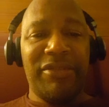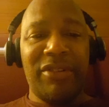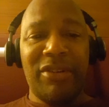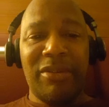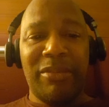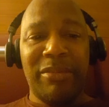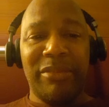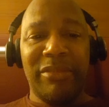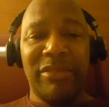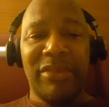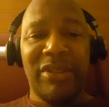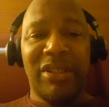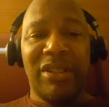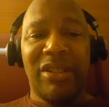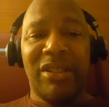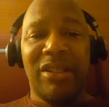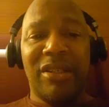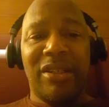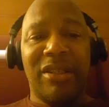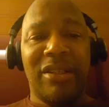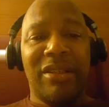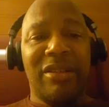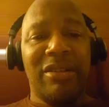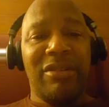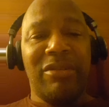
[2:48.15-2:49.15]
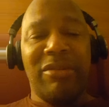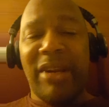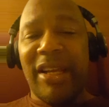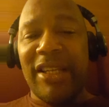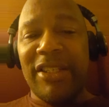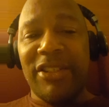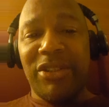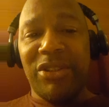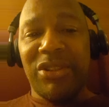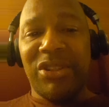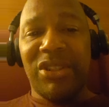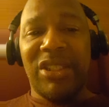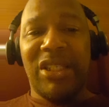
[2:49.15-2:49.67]
from
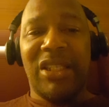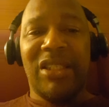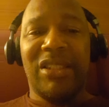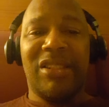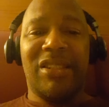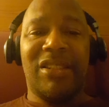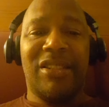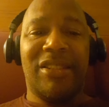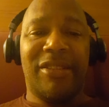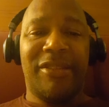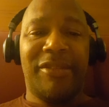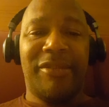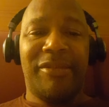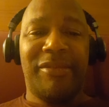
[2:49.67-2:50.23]
righteousness.